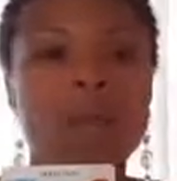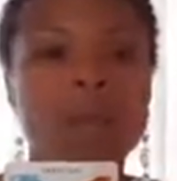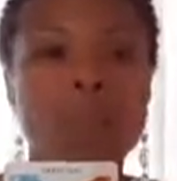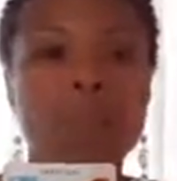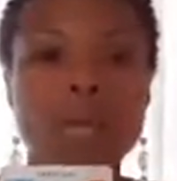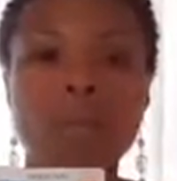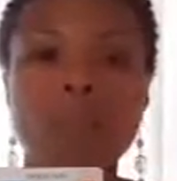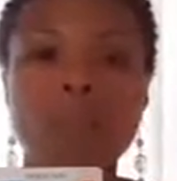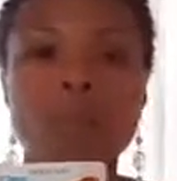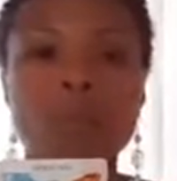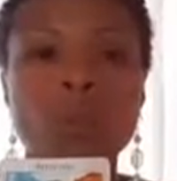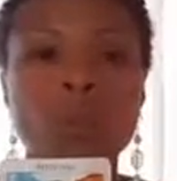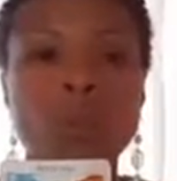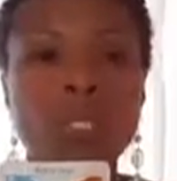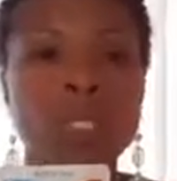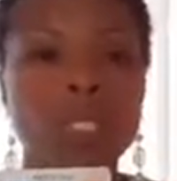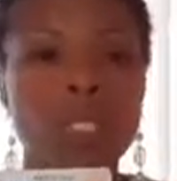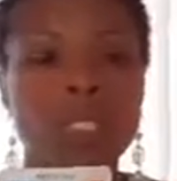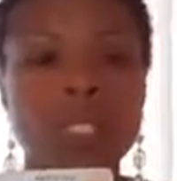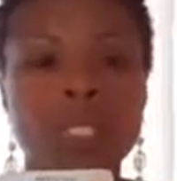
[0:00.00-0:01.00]
The people who
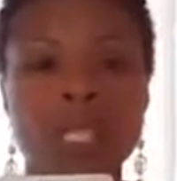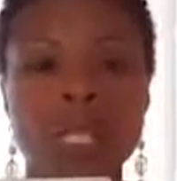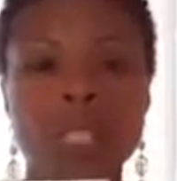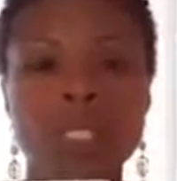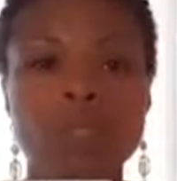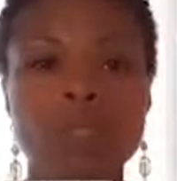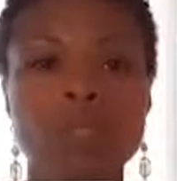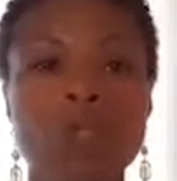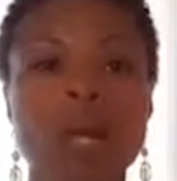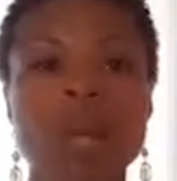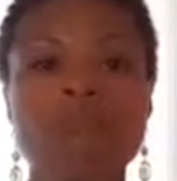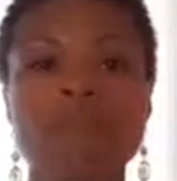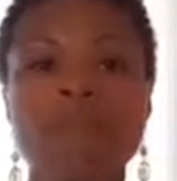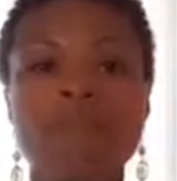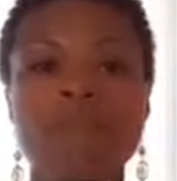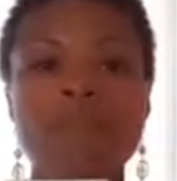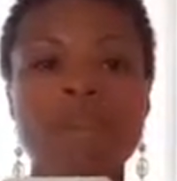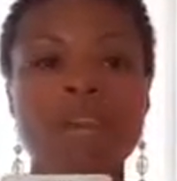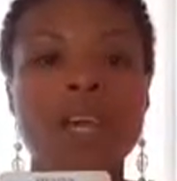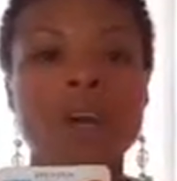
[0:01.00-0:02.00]
are successful have
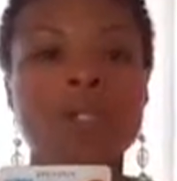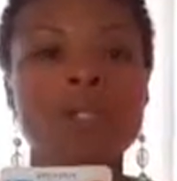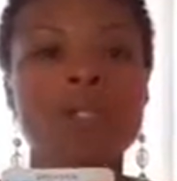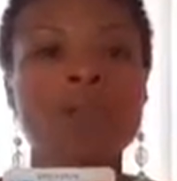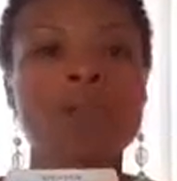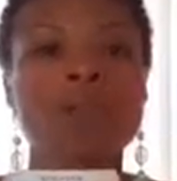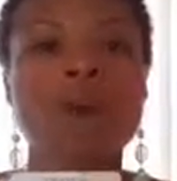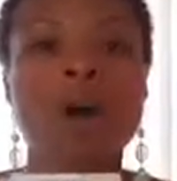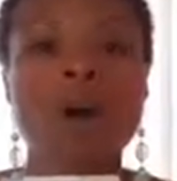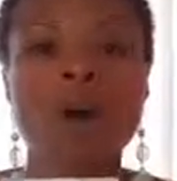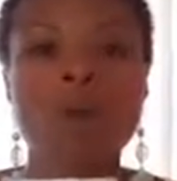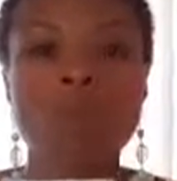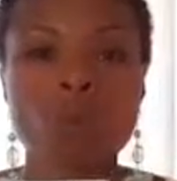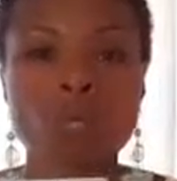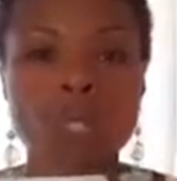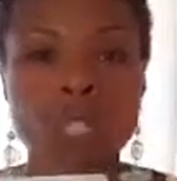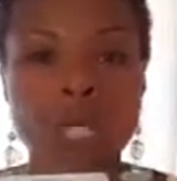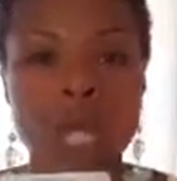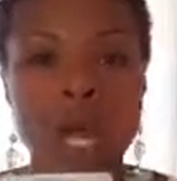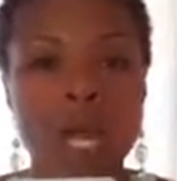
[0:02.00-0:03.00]
failed far
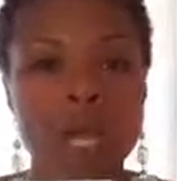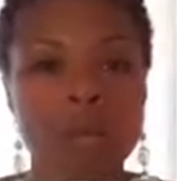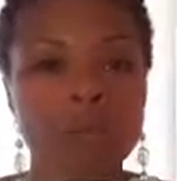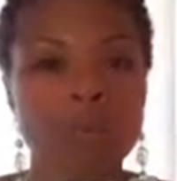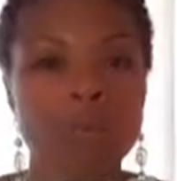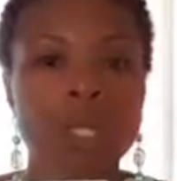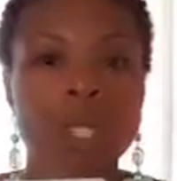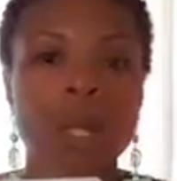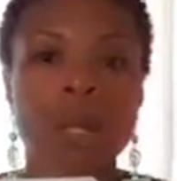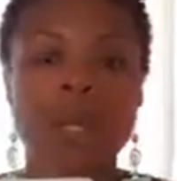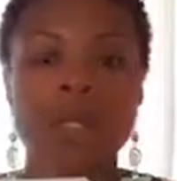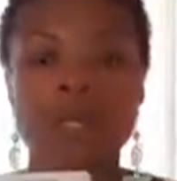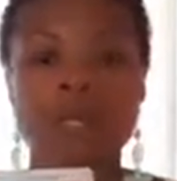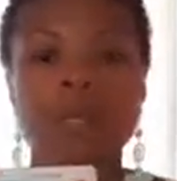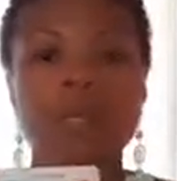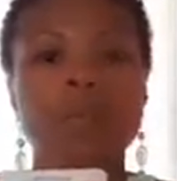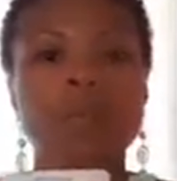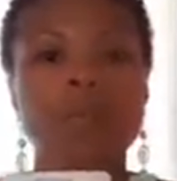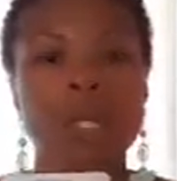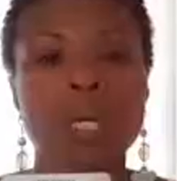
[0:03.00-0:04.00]
more times
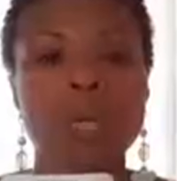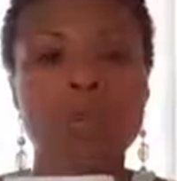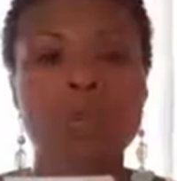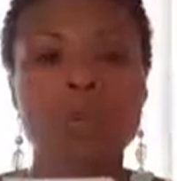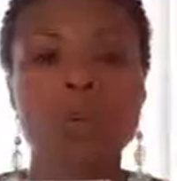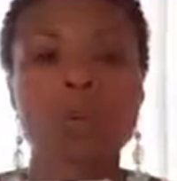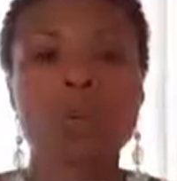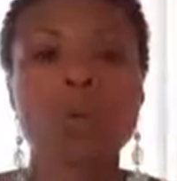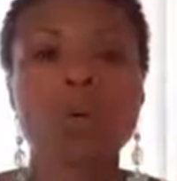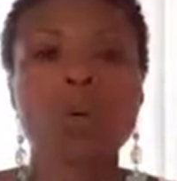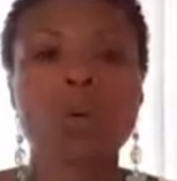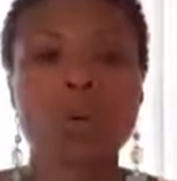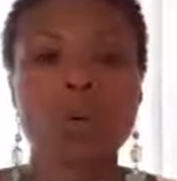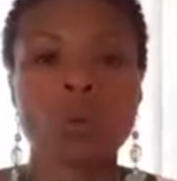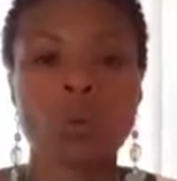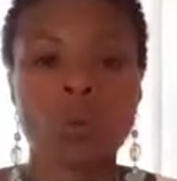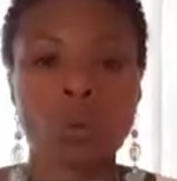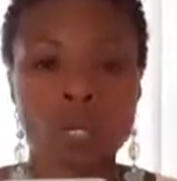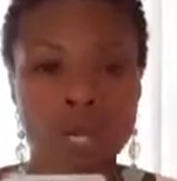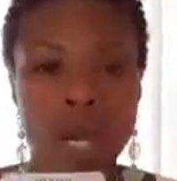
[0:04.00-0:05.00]
than the people
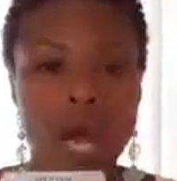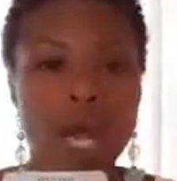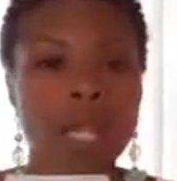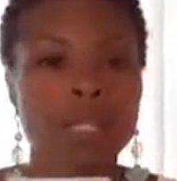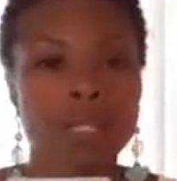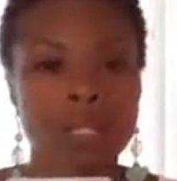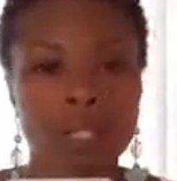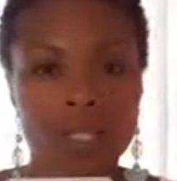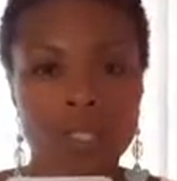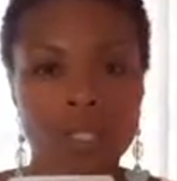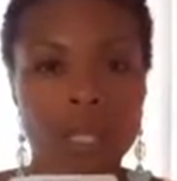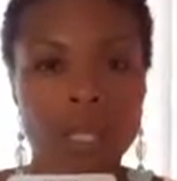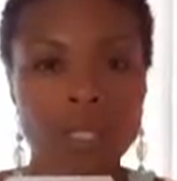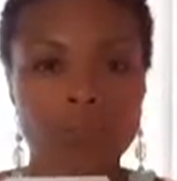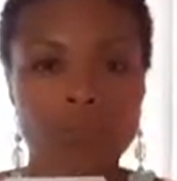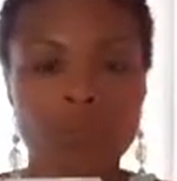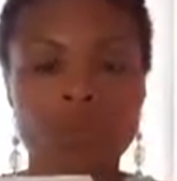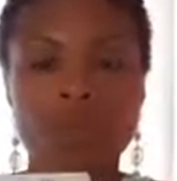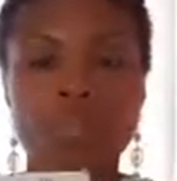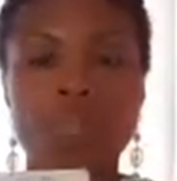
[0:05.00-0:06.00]
who are not
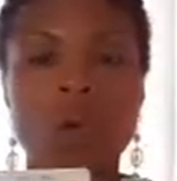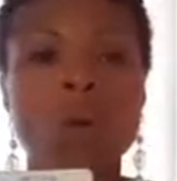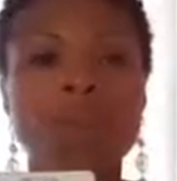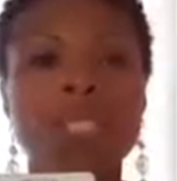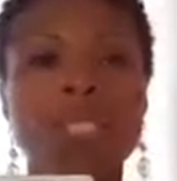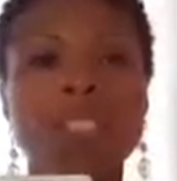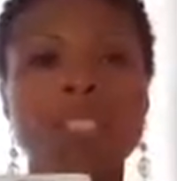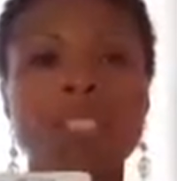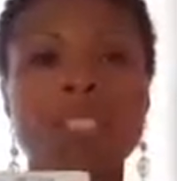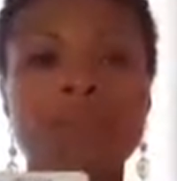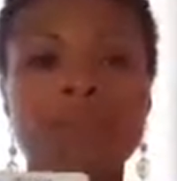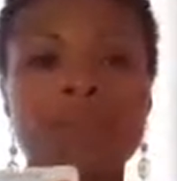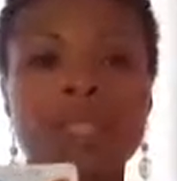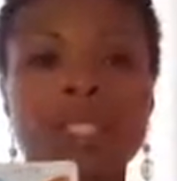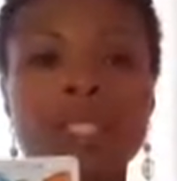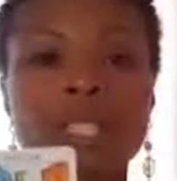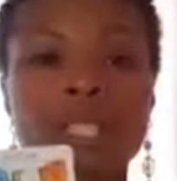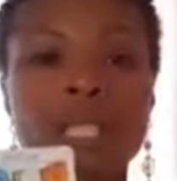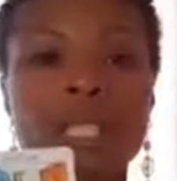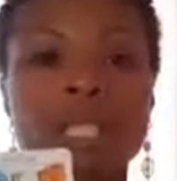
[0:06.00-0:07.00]
successful. The only
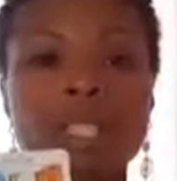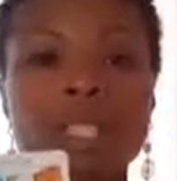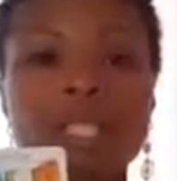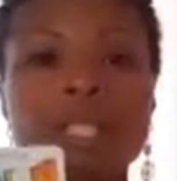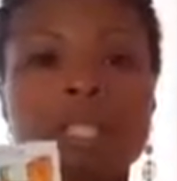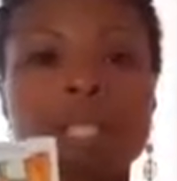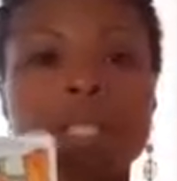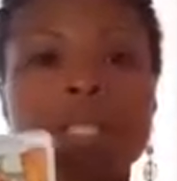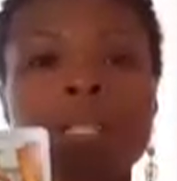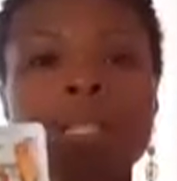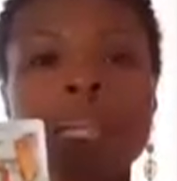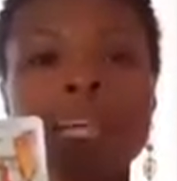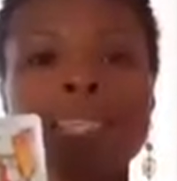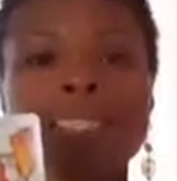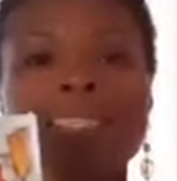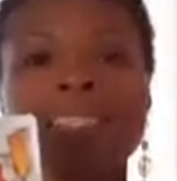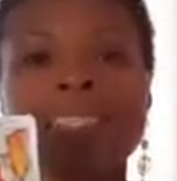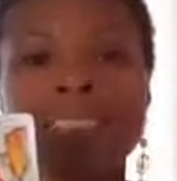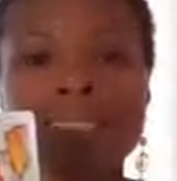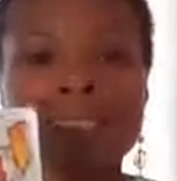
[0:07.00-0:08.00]
difference is
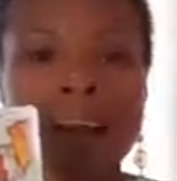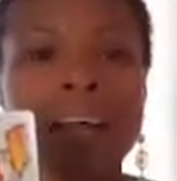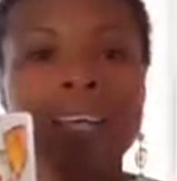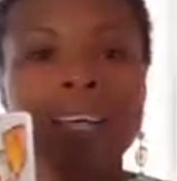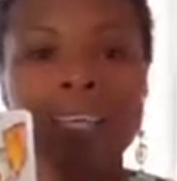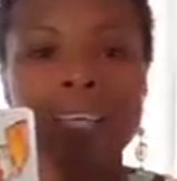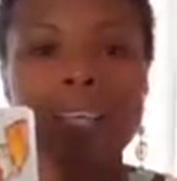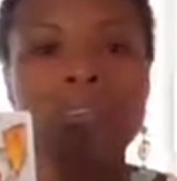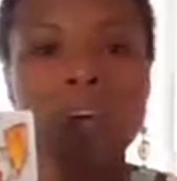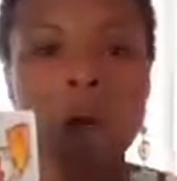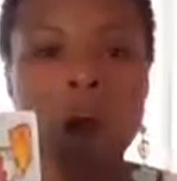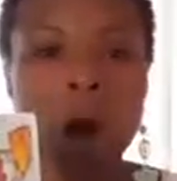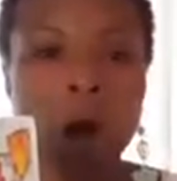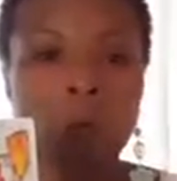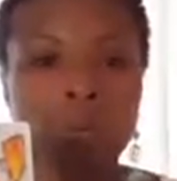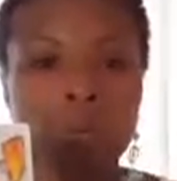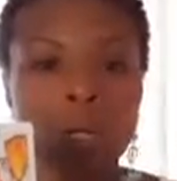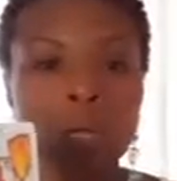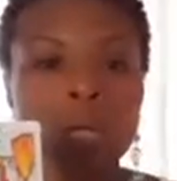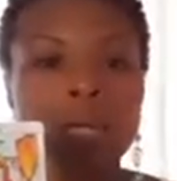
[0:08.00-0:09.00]
they did not give
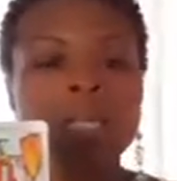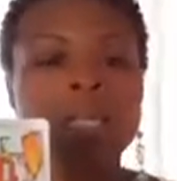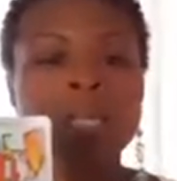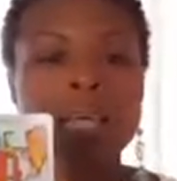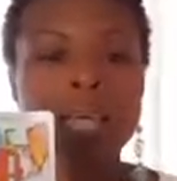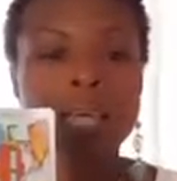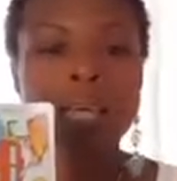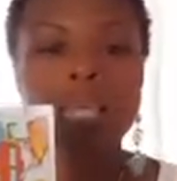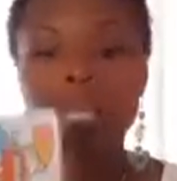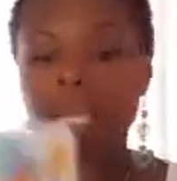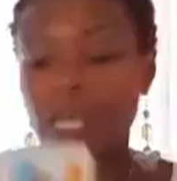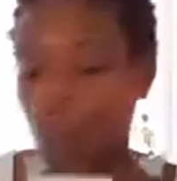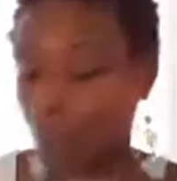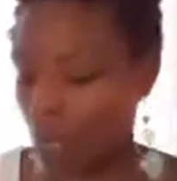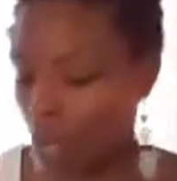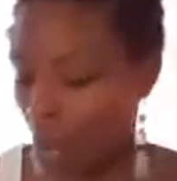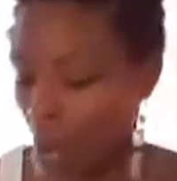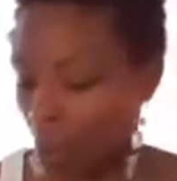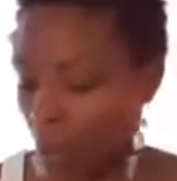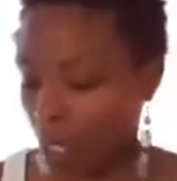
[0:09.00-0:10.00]
up. They
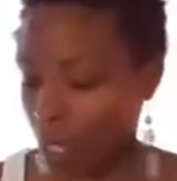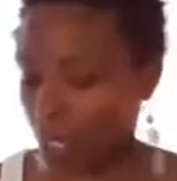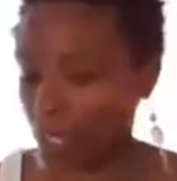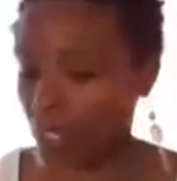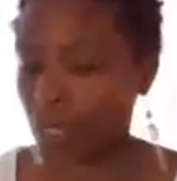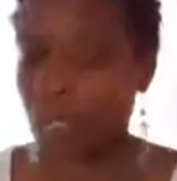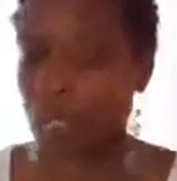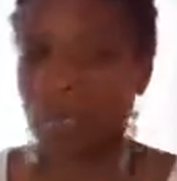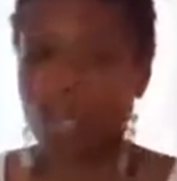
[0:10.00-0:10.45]
keep going.